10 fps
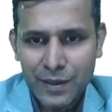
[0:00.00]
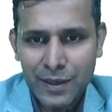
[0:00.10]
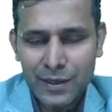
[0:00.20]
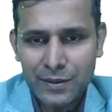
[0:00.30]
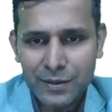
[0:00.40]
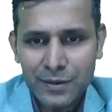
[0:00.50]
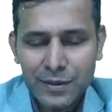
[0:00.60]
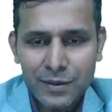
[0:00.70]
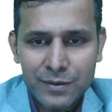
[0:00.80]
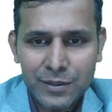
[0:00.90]
and
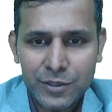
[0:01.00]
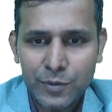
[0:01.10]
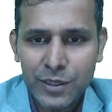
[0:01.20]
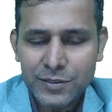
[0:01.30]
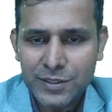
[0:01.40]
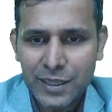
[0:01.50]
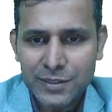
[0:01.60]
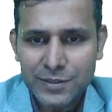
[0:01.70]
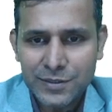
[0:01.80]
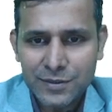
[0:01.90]
the tubular
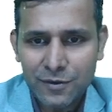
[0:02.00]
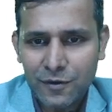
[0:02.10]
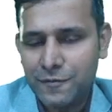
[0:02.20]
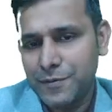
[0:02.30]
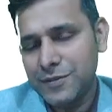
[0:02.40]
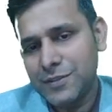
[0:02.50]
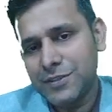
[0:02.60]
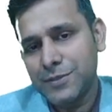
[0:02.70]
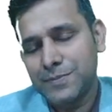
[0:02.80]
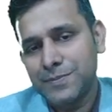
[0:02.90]
cells of
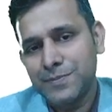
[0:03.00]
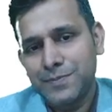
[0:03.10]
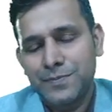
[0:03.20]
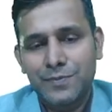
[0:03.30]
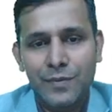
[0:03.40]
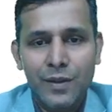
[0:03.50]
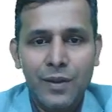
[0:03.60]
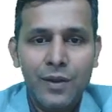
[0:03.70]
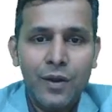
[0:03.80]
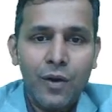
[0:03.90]
PCT.
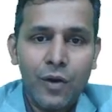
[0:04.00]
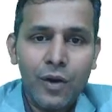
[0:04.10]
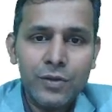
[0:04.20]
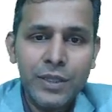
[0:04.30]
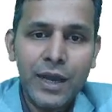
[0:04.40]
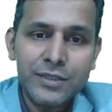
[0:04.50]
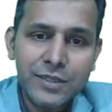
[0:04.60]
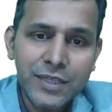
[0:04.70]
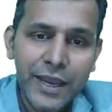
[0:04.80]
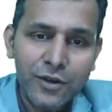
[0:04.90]
On the other
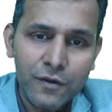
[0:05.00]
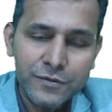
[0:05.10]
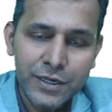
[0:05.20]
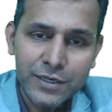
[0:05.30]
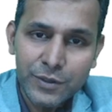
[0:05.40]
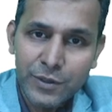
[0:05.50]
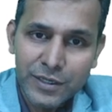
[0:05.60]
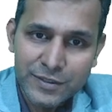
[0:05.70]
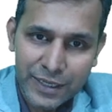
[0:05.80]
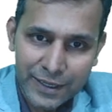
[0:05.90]
side of the
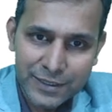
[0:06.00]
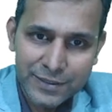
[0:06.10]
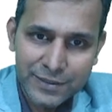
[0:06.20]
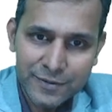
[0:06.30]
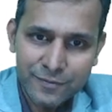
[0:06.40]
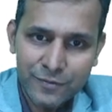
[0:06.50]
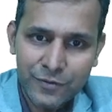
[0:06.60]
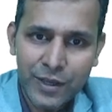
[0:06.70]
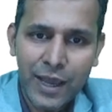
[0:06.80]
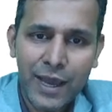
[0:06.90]
tubular cells,
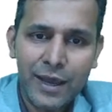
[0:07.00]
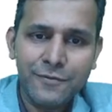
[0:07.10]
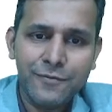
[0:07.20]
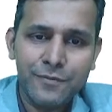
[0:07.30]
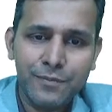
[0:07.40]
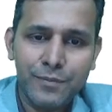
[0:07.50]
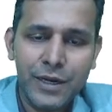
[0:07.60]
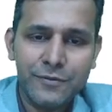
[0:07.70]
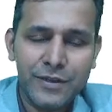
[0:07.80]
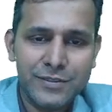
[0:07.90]
we have
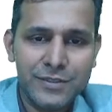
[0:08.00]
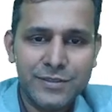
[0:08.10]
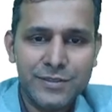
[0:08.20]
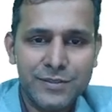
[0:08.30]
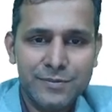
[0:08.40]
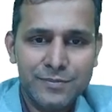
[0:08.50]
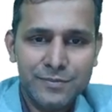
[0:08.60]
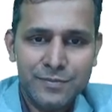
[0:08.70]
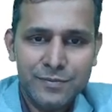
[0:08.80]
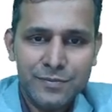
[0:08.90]
blood vessels.
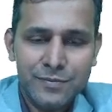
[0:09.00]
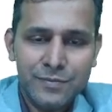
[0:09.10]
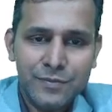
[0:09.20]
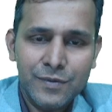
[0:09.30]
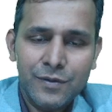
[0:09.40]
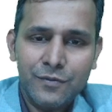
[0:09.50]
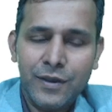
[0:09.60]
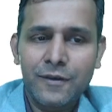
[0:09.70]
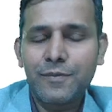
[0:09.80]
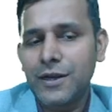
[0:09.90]

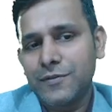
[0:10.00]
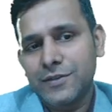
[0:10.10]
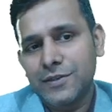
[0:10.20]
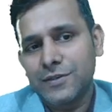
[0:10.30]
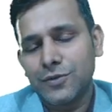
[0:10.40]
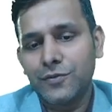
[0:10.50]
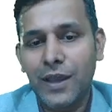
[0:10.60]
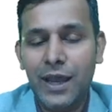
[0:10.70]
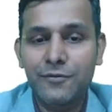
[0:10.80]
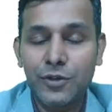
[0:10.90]
So we
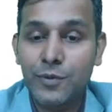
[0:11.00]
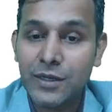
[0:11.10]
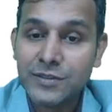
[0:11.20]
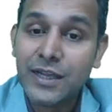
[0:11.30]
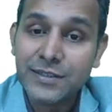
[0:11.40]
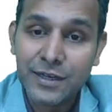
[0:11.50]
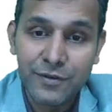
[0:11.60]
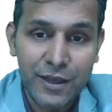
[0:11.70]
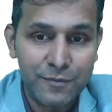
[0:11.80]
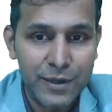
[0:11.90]
have tubular cells and
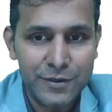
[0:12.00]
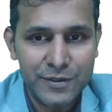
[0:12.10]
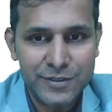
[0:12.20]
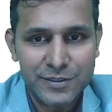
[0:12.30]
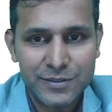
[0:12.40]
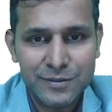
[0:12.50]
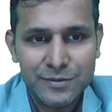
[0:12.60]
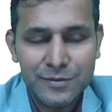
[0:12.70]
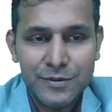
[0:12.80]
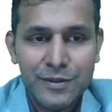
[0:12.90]
we have blood vessels.
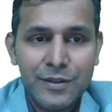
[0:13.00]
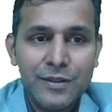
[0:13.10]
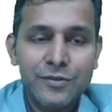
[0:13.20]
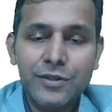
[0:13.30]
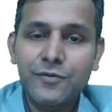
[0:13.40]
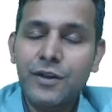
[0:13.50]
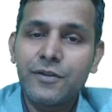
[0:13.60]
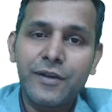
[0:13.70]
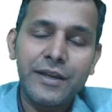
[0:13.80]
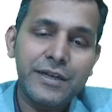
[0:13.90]
So it is one of
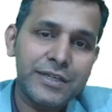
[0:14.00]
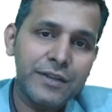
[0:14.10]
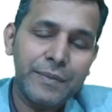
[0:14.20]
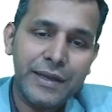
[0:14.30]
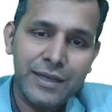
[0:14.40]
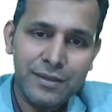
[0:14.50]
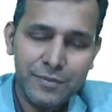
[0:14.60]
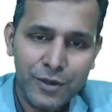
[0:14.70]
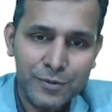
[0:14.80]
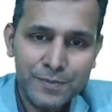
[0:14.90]
the very interesting mechanism
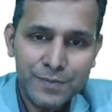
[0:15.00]
now.